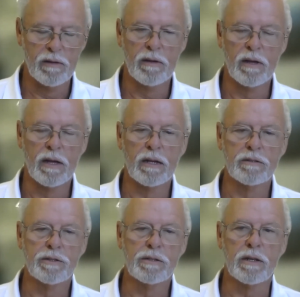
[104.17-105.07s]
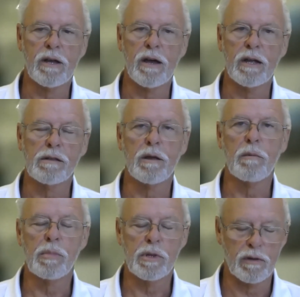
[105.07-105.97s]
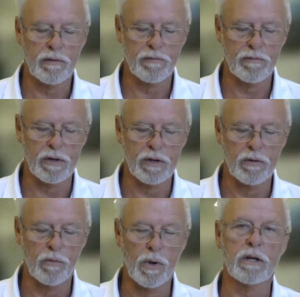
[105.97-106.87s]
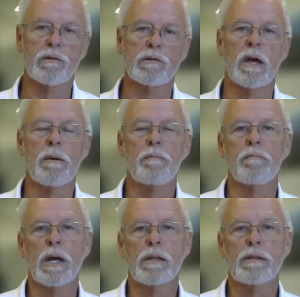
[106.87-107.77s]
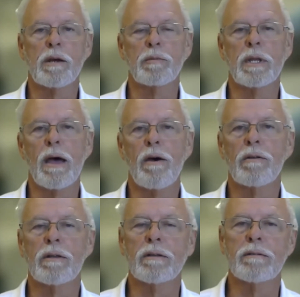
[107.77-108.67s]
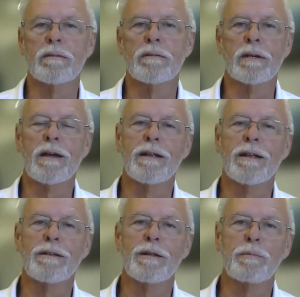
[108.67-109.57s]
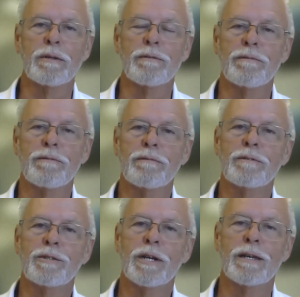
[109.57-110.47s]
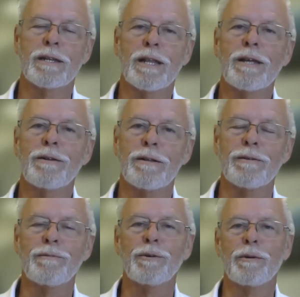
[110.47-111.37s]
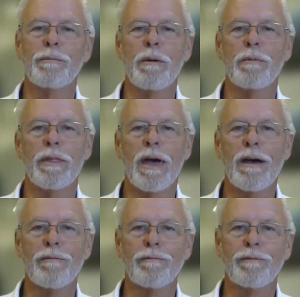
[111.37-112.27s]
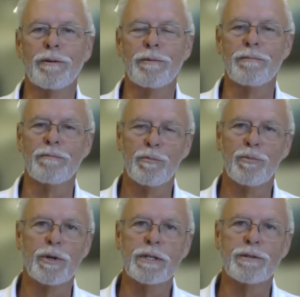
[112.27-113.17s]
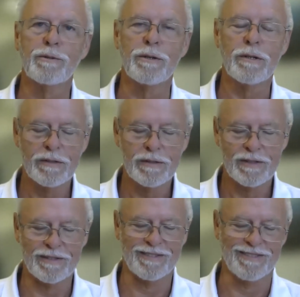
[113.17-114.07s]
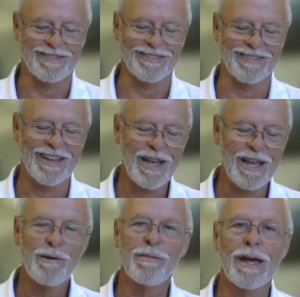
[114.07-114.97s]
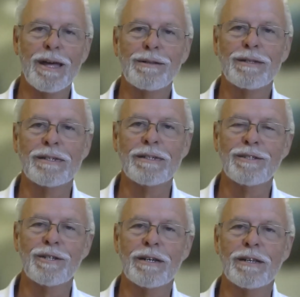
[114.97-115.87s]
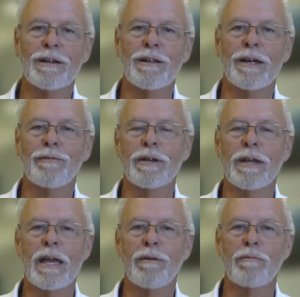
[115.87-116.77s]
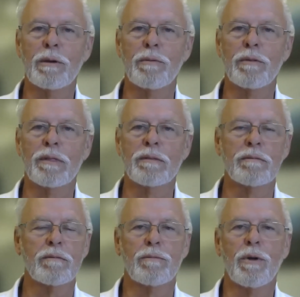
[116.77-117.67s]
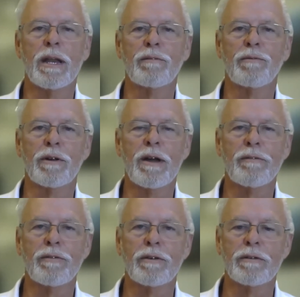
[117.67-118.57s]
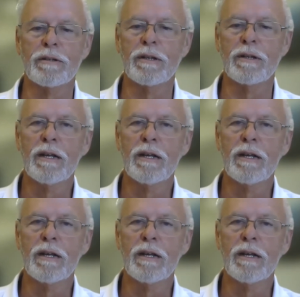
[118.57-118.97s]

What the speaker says: and just the concepts of what goes up must come down, and the concept of Chicken Little, if you remember that from preschool. But I see Chicken Little every day with people running for cover and